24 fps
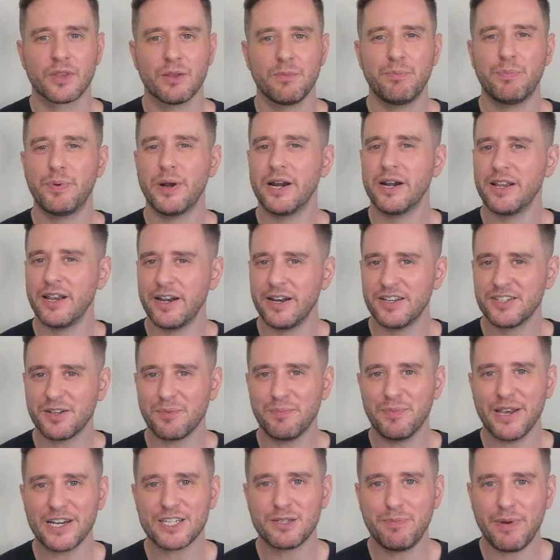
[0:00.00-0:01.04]
But it is a
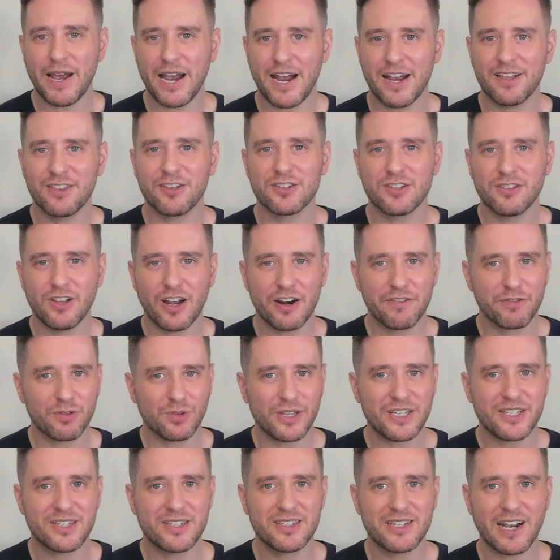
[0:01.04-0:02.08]
mixed bag. There's a lot of
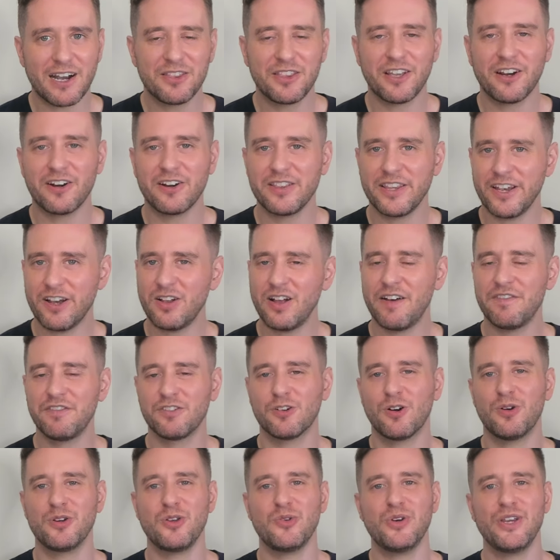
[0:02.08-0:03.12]
releases out there and they all have their
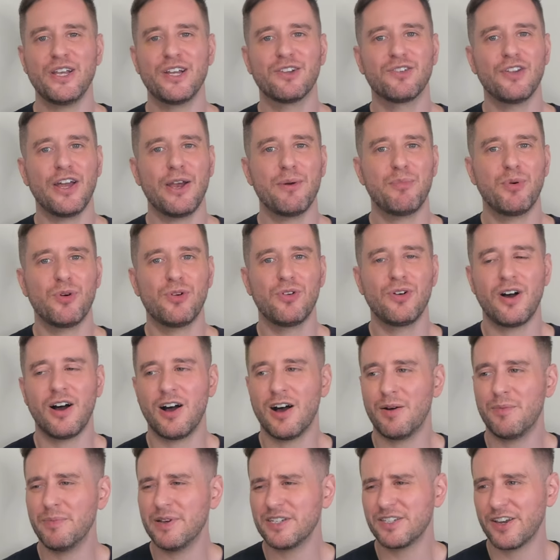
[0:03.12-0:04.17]
own unique label.
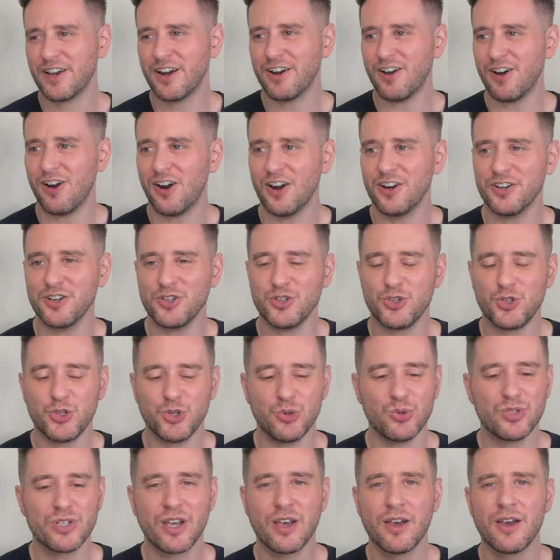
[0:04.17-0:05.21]
Makes it kind of hard to
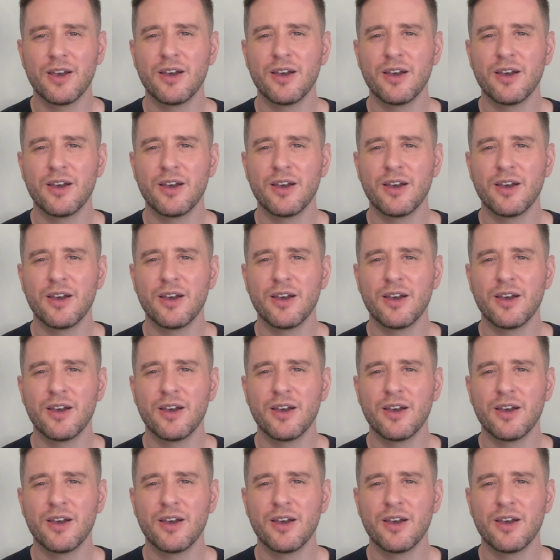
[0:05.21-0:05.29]
choose.